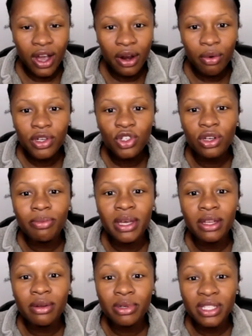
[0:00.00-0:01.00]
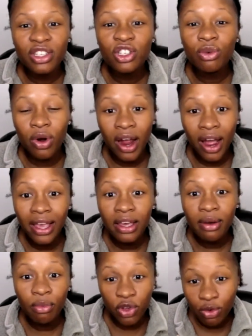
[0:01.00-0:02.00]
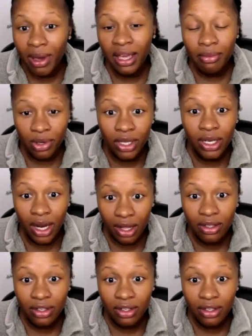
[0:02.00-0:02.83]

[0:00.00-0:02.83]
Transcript: I don't want you to be in a position where I am, where you made $1 million